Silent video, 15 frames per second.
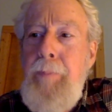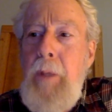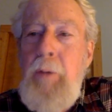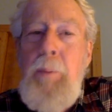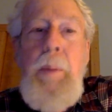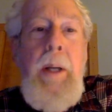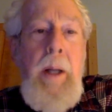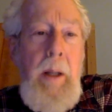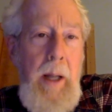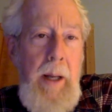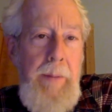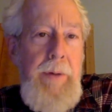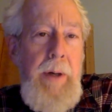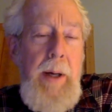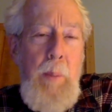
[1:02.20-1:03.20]
spend a lot
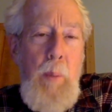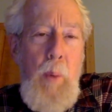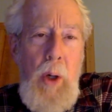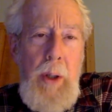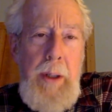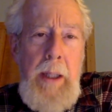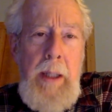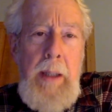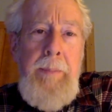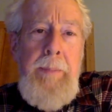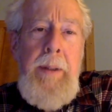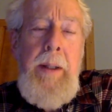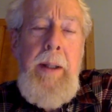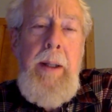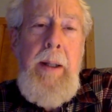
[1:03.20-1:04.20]
of time walking,
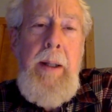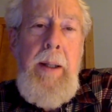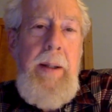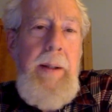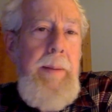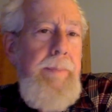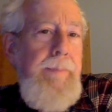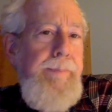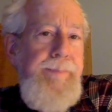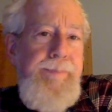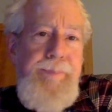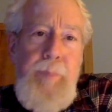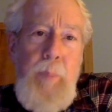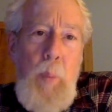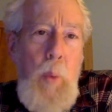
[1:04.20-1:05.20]

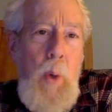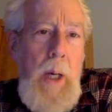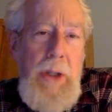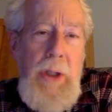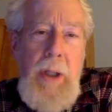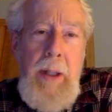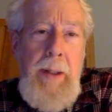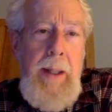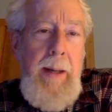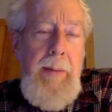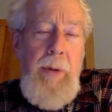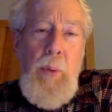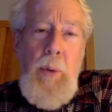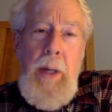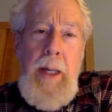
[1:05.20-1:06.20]
watch it in the
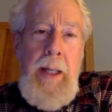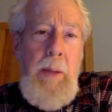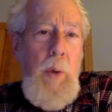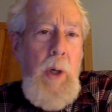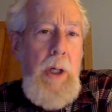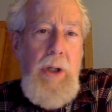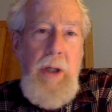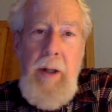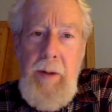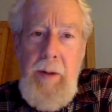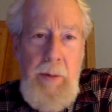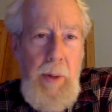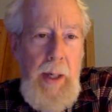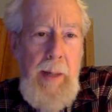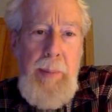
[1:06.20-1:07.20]
heavy rain, watch it in the
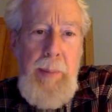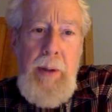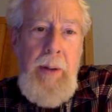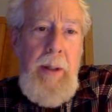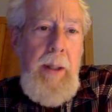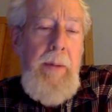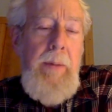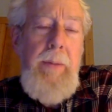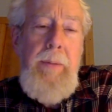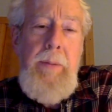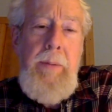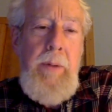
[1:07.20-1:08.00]
dry periods,